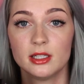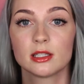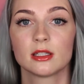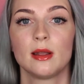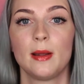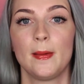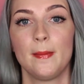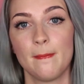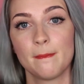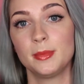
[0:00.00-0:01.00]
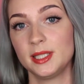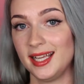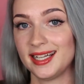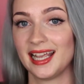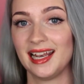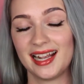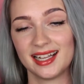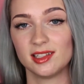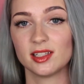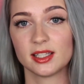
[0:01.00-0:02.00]
this. But then again,
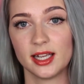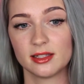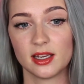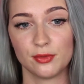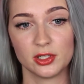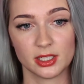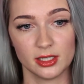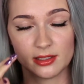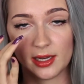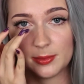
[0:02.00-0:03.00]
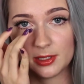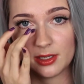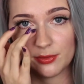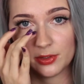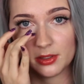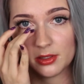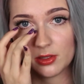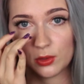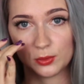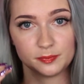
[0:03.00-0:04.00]
like I just said, every skin type is different,
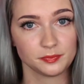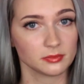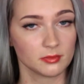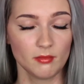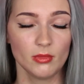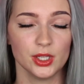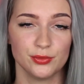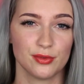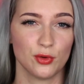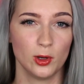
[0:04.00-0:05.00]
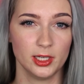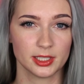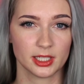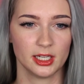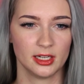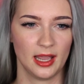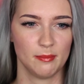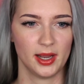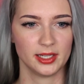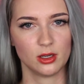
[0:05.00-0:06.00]
so if you have oily skin,
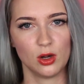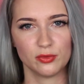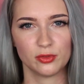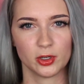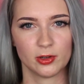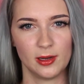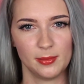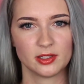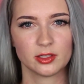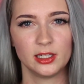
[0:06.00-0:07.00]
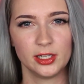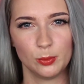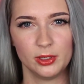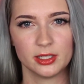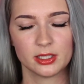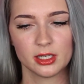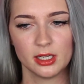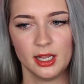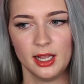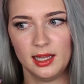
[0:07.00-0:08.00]
I might go for a cream that's a little bit
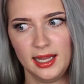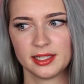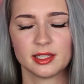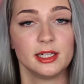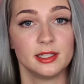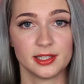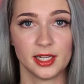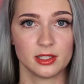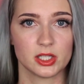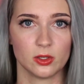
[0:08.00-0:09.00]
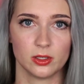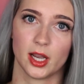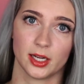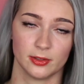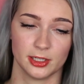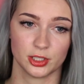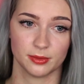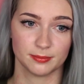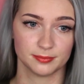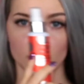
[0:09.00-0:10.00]
less intense on the
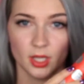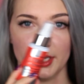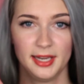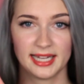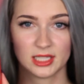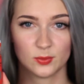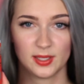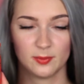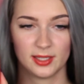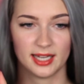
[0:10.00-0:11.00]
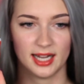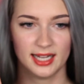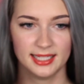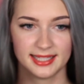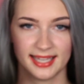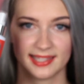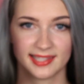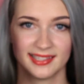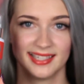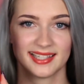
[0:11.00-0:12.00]
hydration. Next thing we got
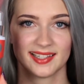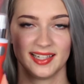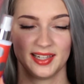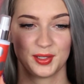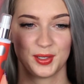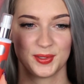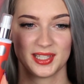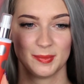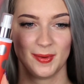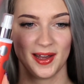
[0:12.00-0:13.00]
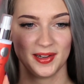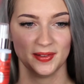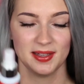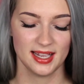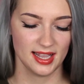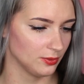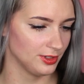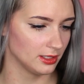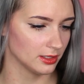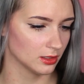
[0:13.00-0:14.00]
is this little cutesy bottle. So
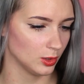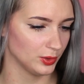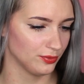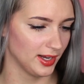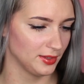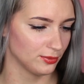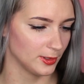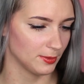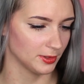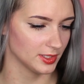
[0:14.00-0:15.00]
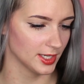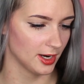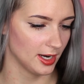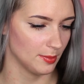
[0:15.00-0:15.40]
this is called Fine Fragrance Hair